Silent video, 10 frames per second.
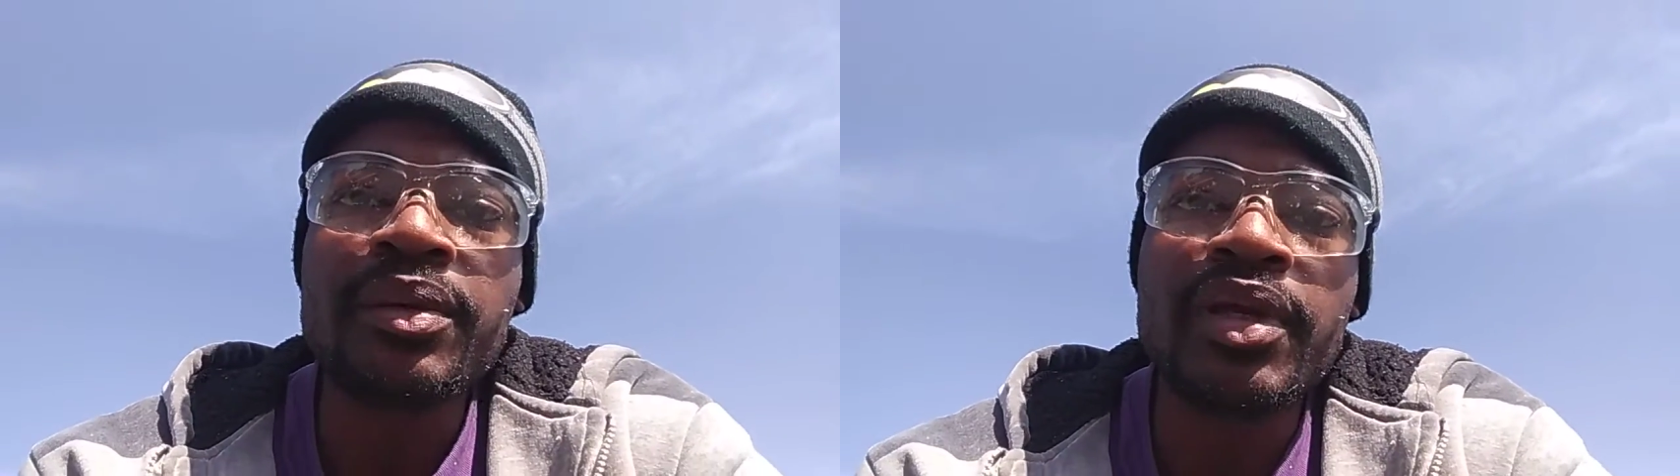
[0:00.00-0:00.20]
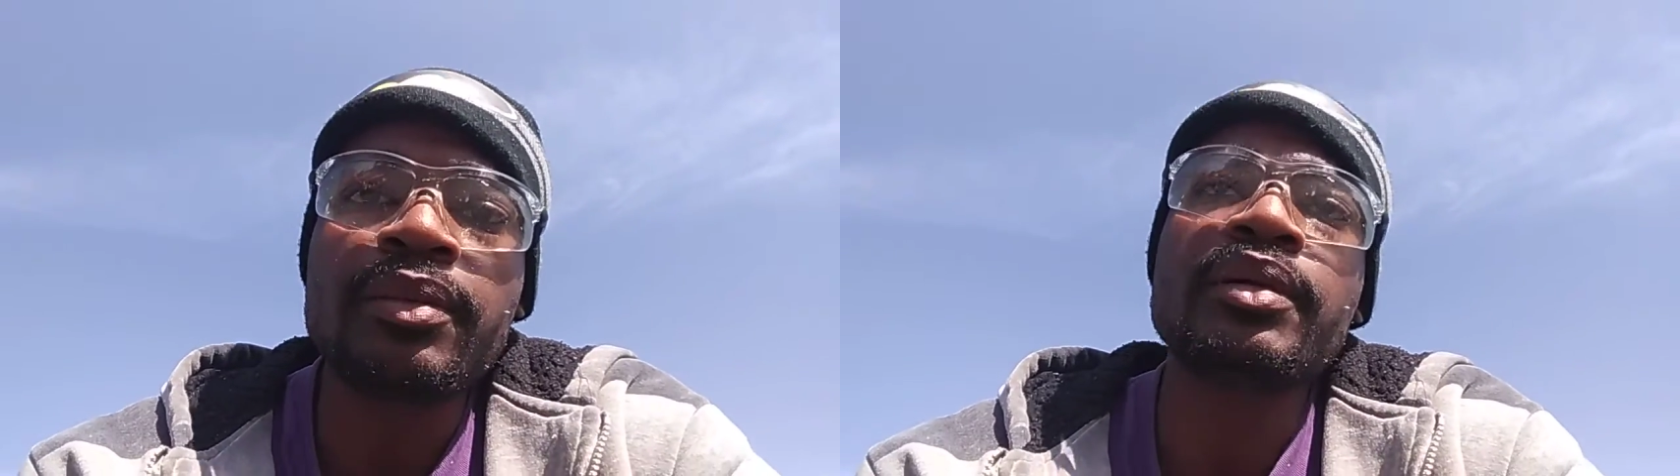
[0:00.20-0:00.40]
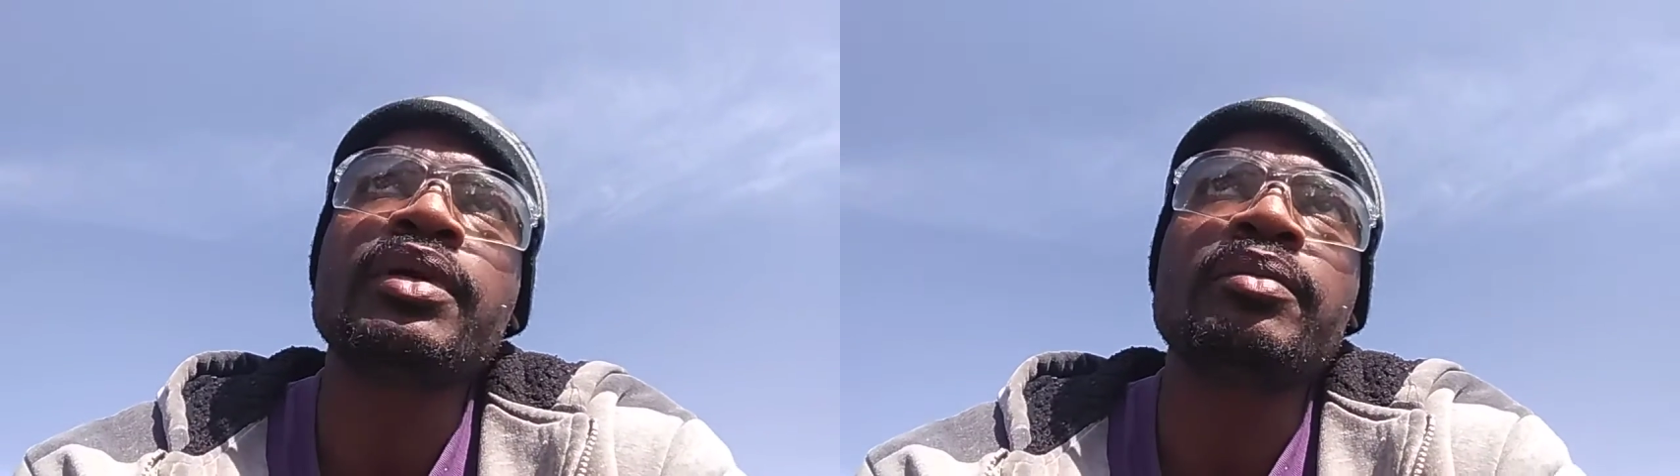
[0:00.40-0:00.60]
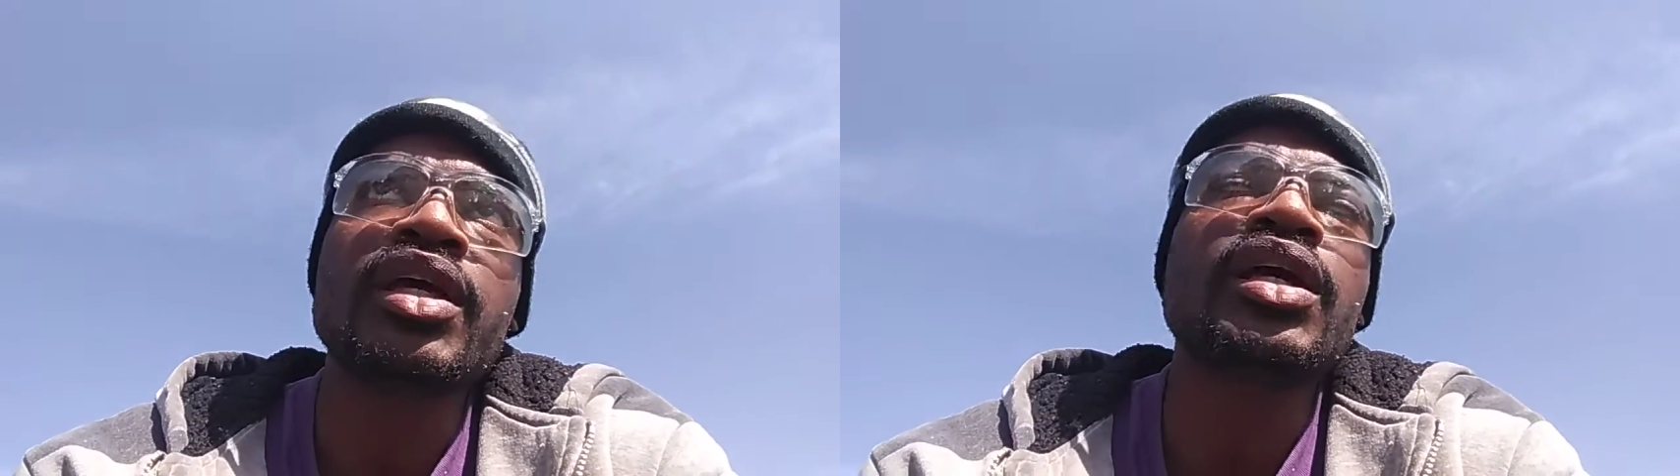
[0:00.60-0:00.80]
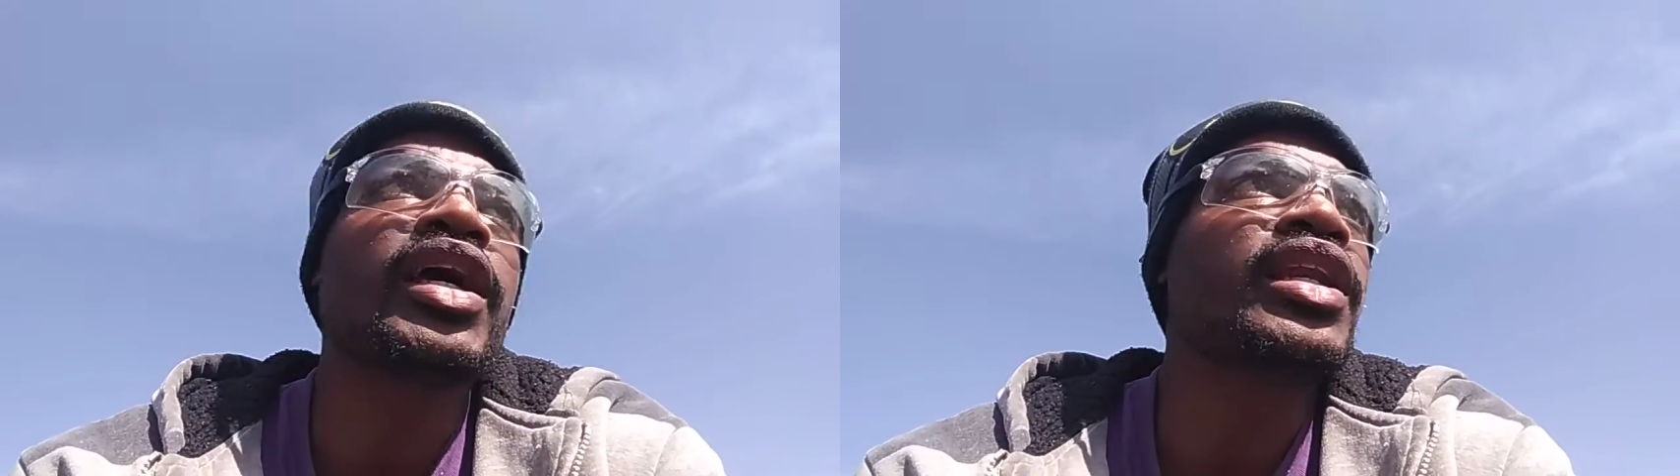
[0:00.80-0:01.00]

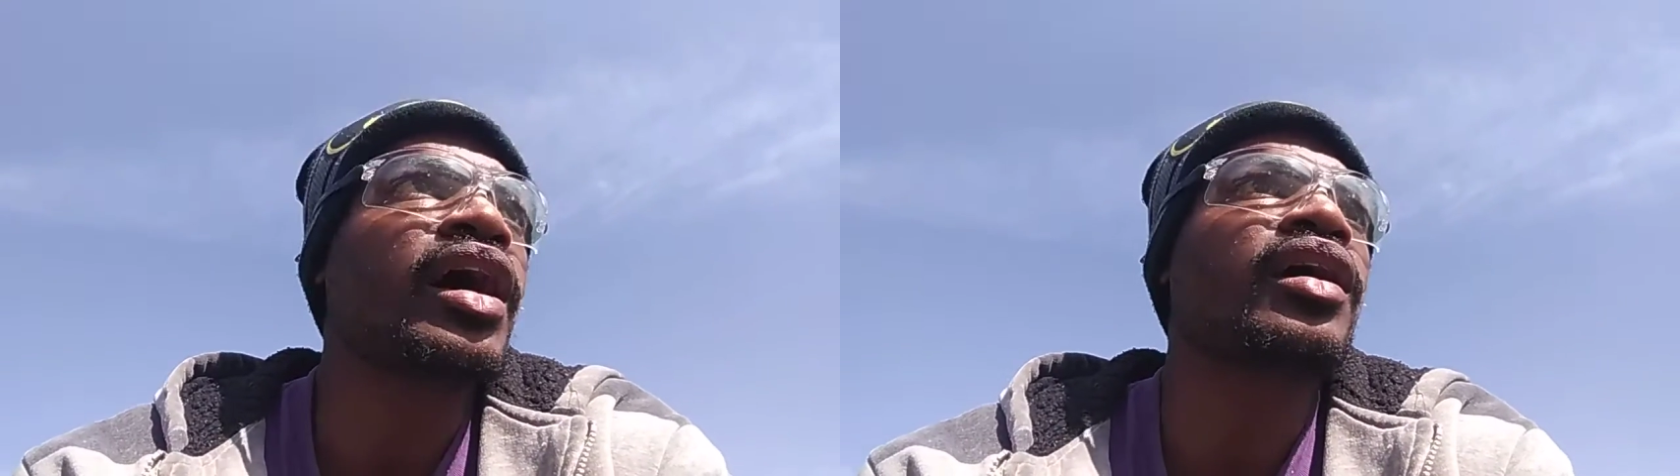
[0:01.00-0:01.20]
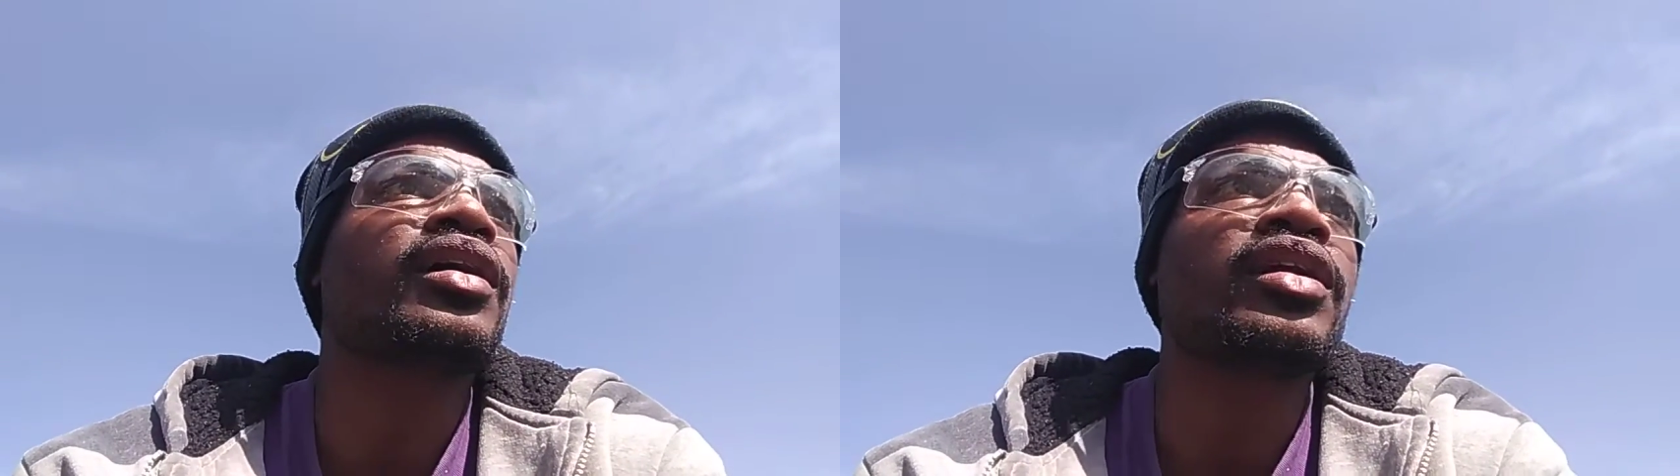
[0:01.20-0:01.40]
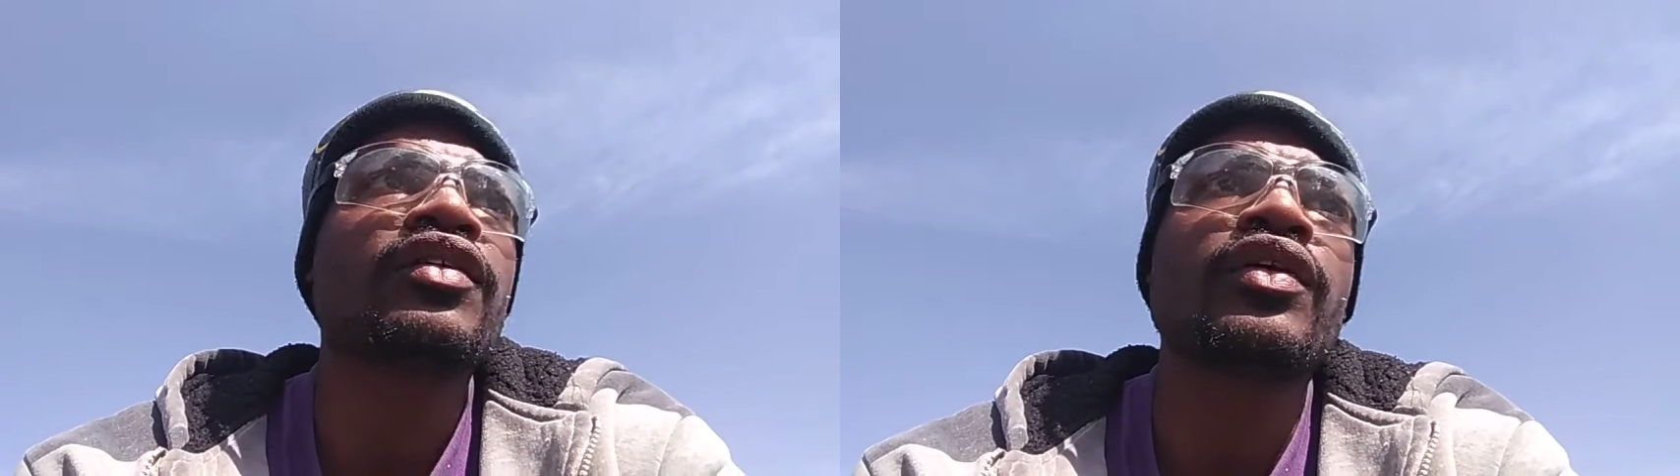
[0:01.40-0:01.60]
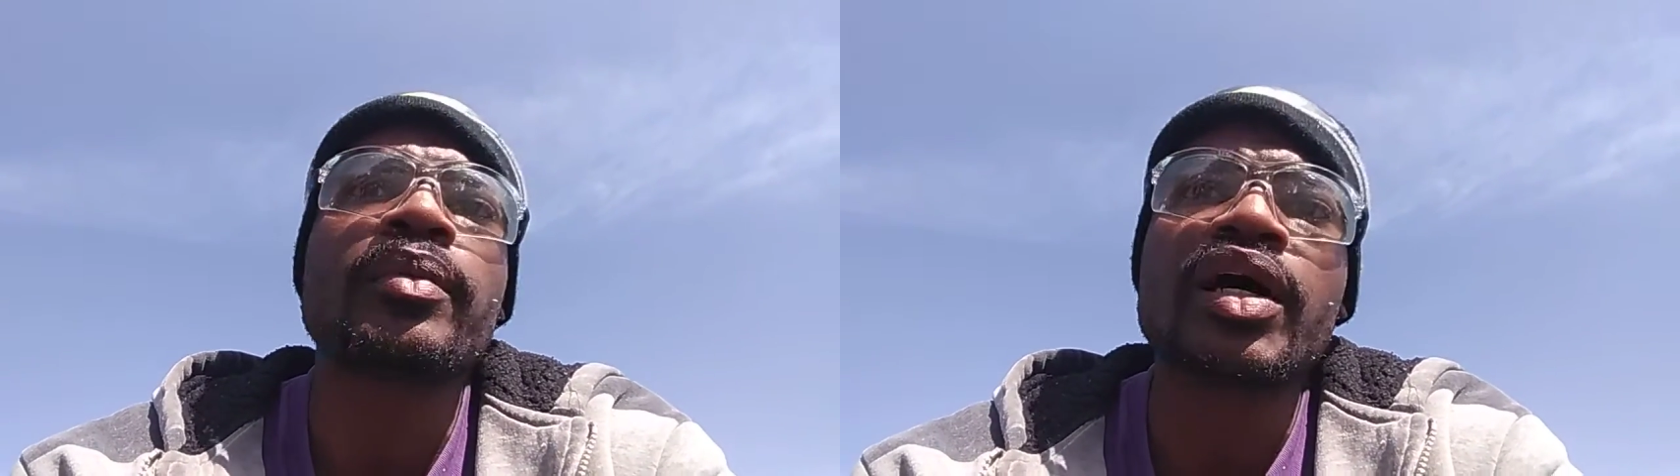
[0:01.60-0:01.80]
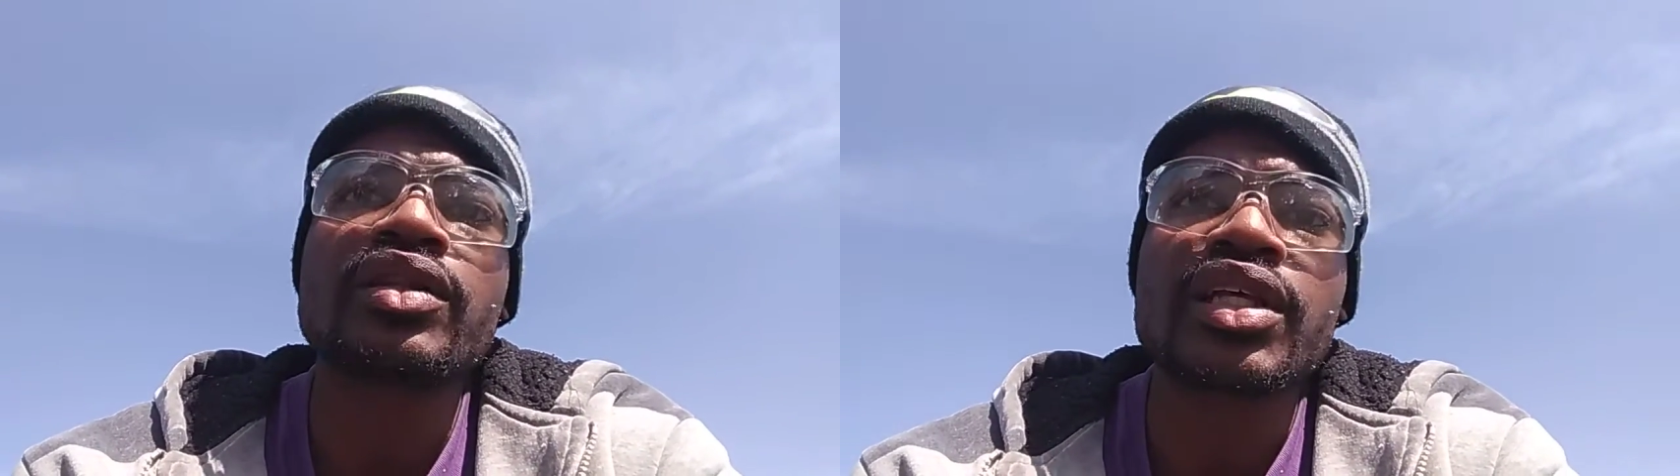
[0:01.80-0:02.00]
and not enough
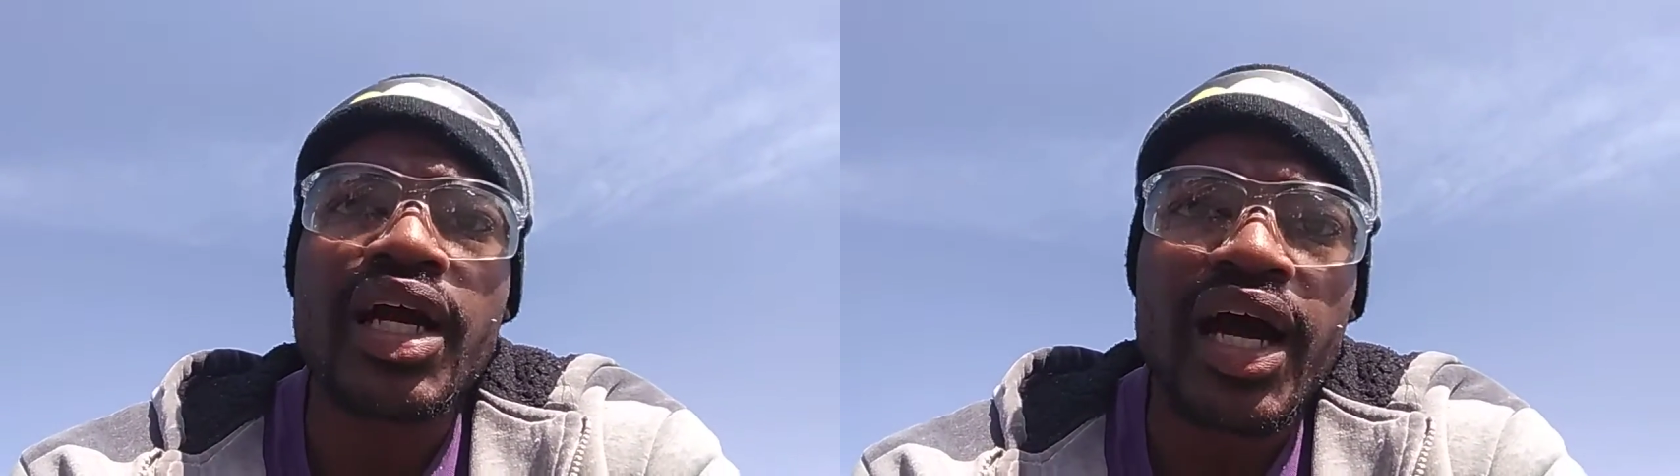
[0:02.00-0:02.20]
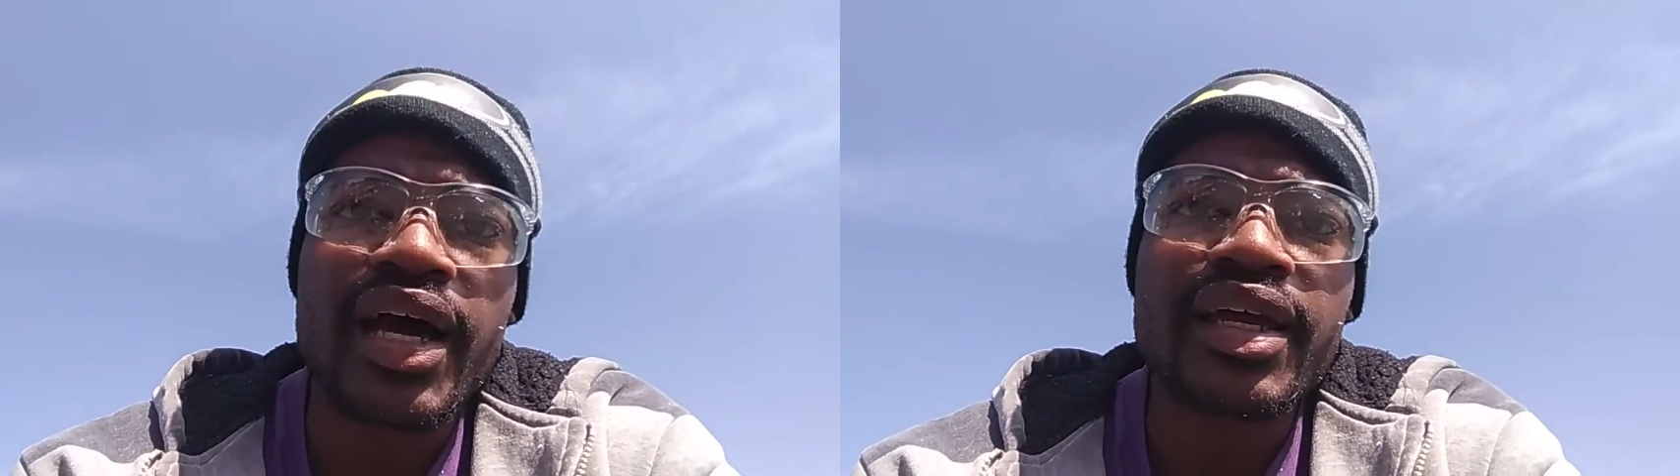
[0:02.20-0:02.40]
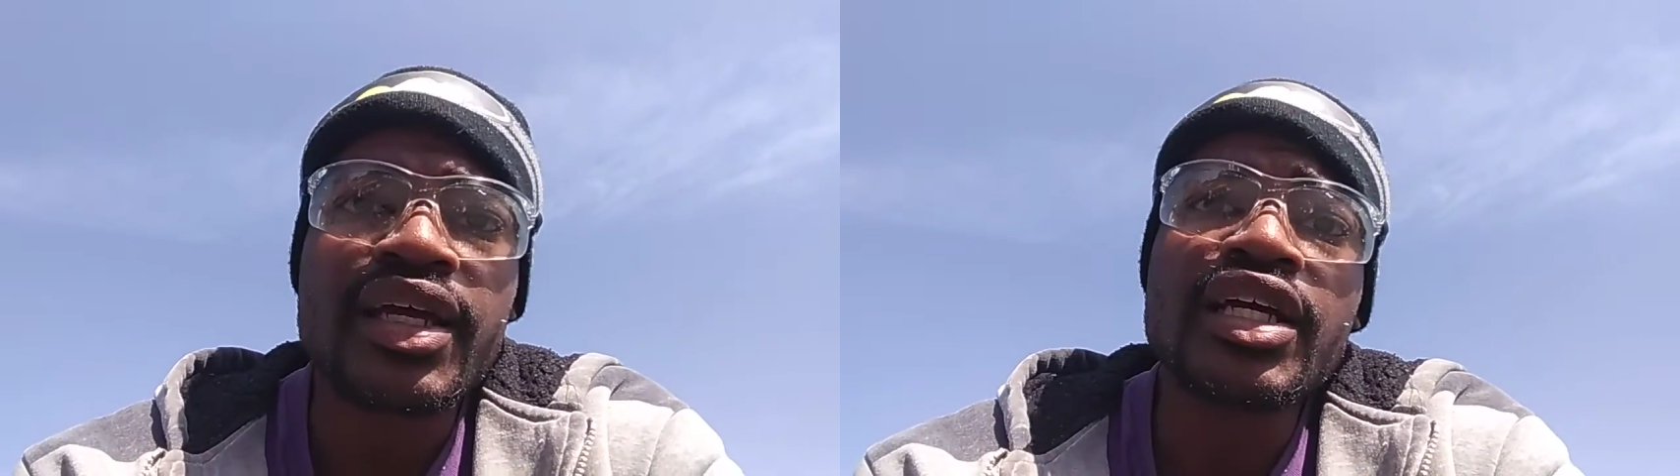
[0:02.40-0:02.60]
about the guy.